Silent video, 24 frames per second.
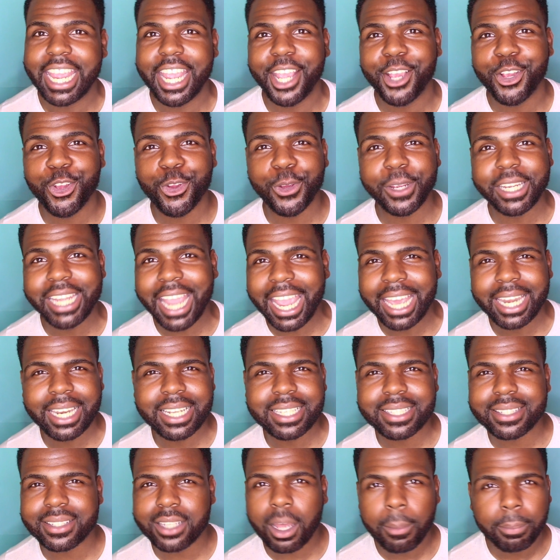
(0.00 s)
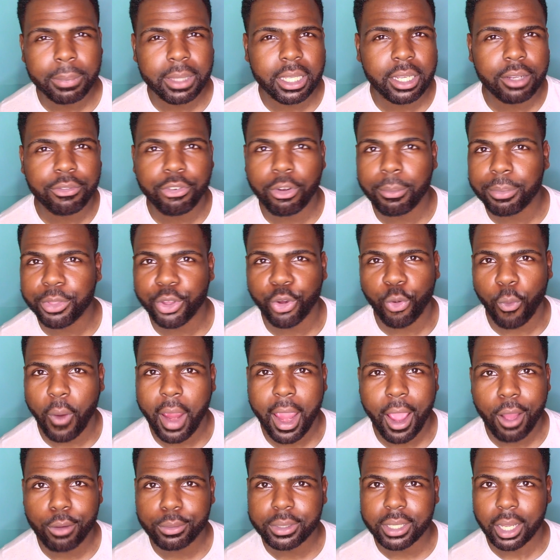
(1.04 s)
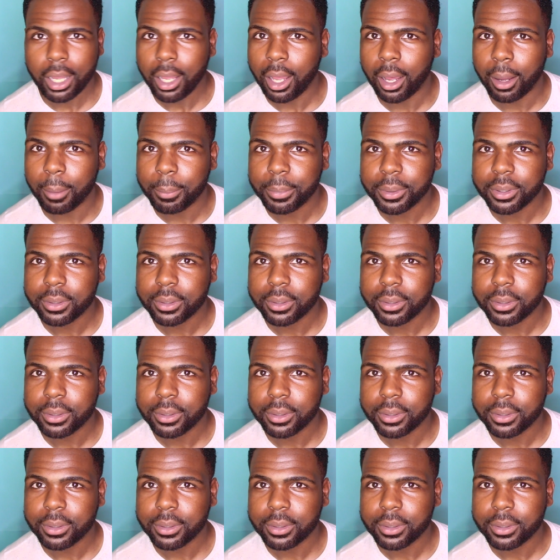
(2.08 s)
in creating something from the ground up?